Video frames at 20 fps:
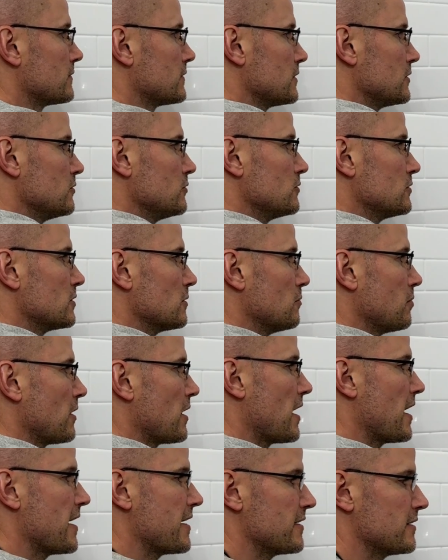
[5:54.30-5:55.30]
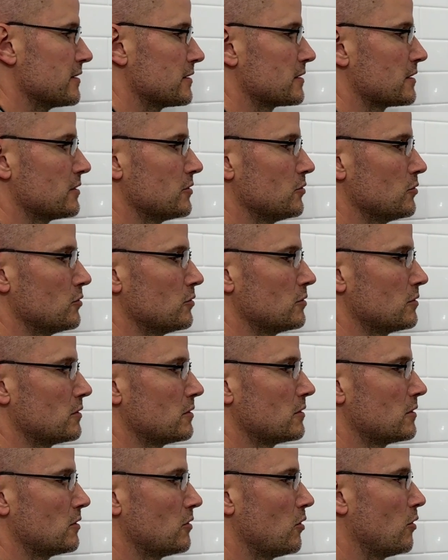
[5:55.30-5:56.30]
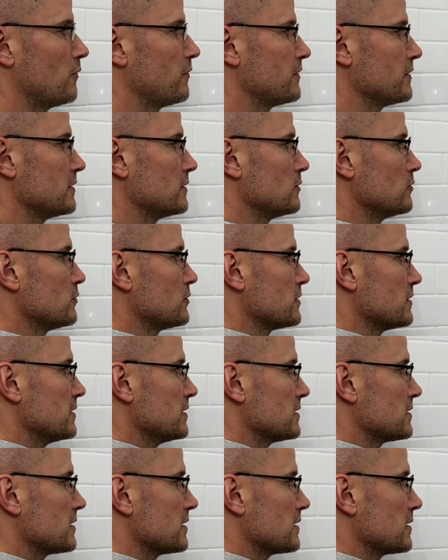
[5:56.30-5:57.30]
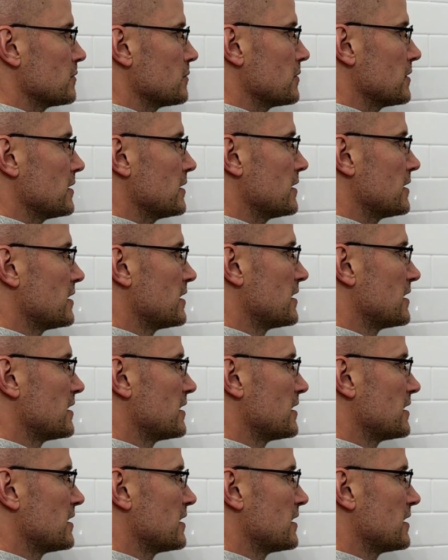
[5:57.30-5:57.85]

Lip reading: the pliers to hopefully loosen this thing a bit.